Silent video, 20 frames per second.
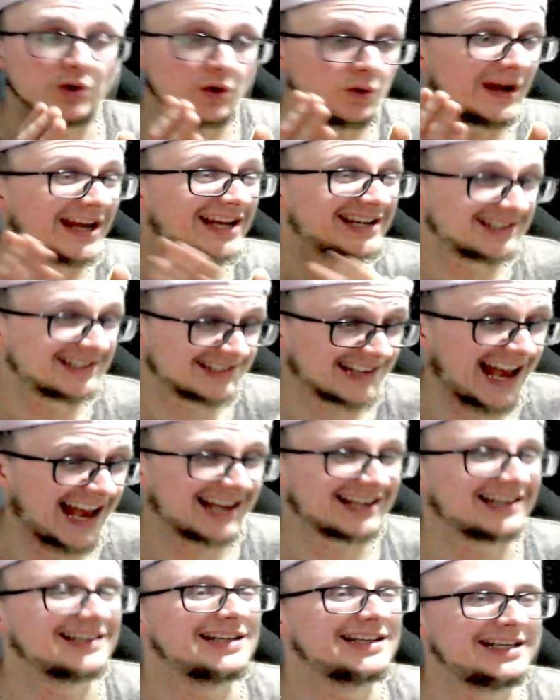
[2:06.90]

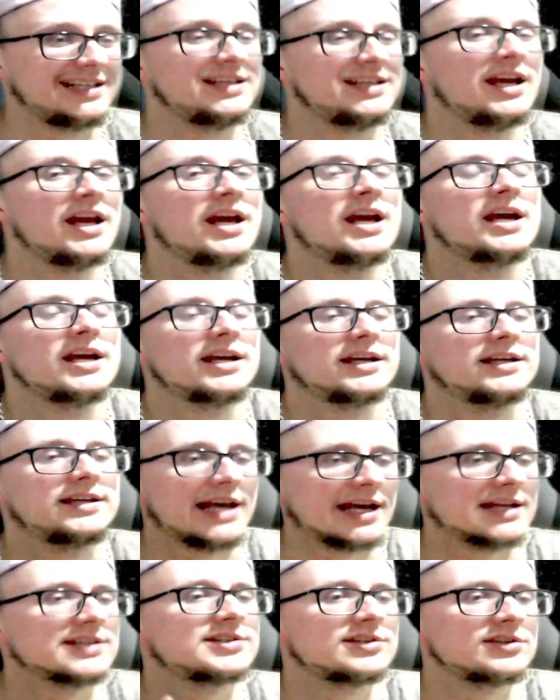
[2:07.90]
exactly
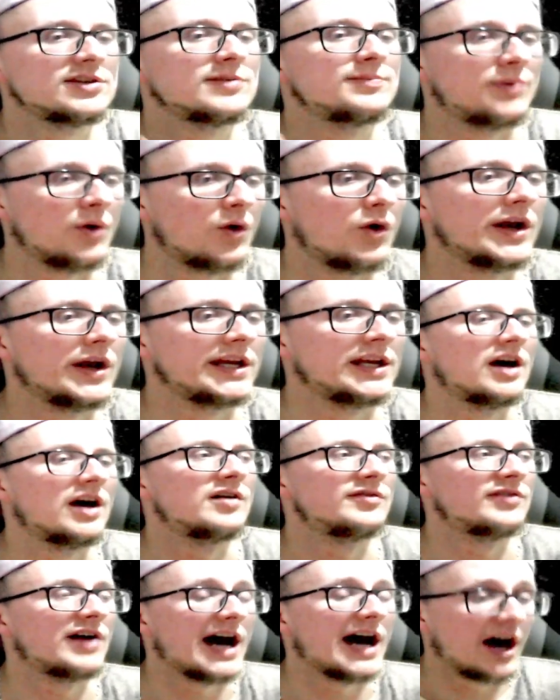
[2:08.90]
get to the point
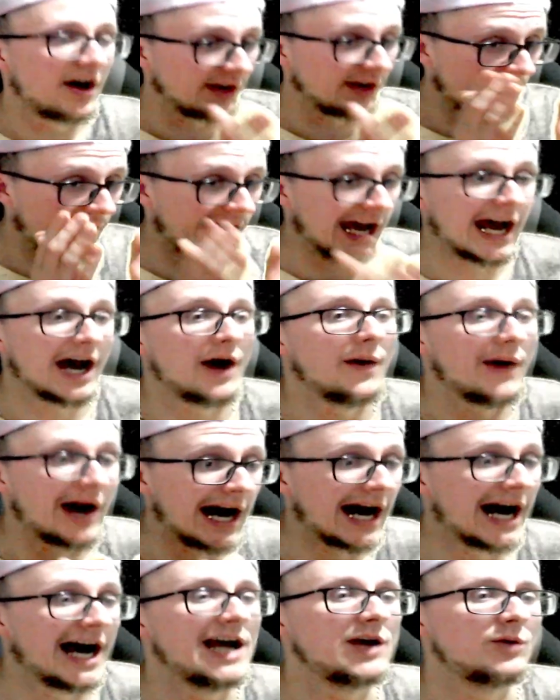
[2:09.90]
on how
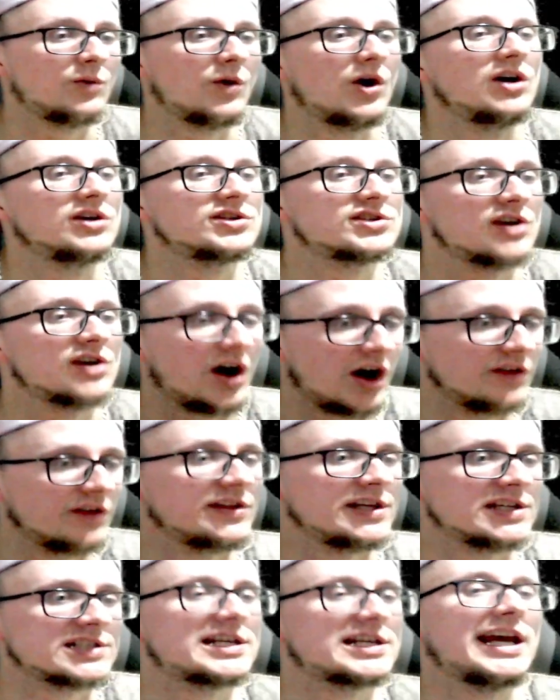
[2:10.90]
I was on
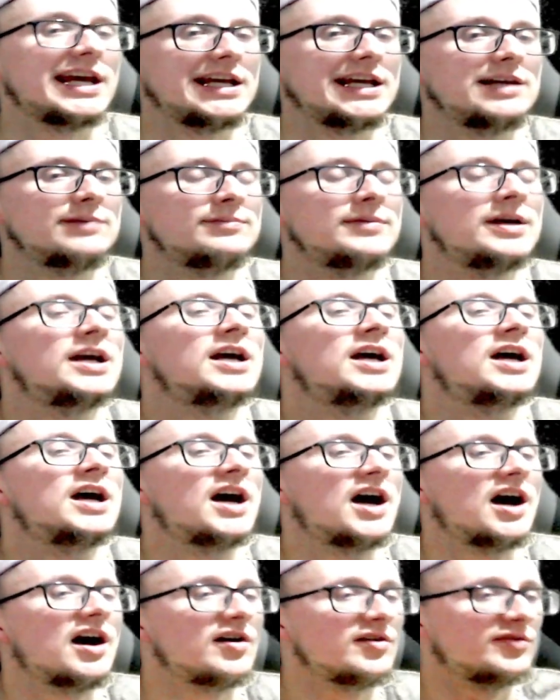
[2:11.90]
this game,
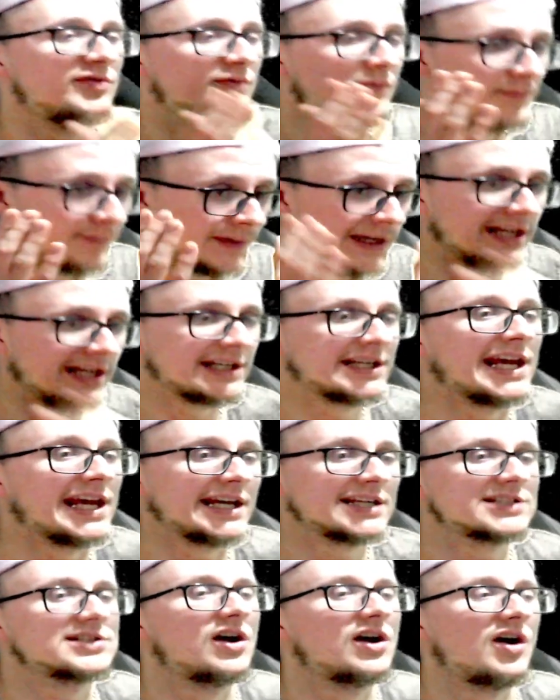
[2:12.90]
of being
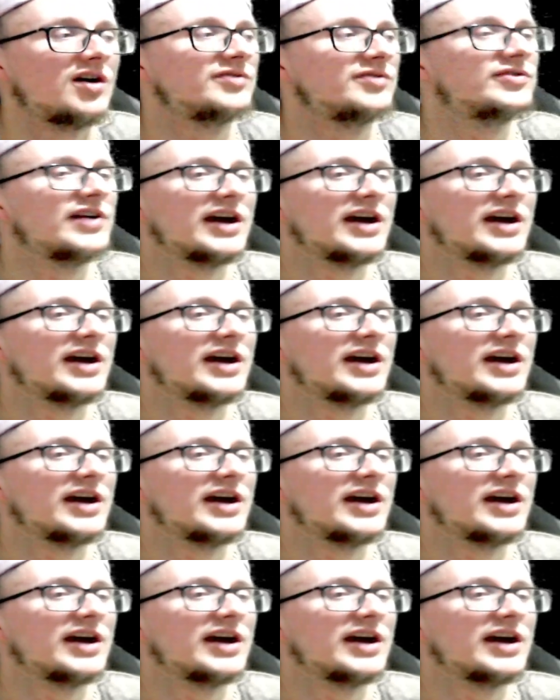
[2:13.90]
kicked off,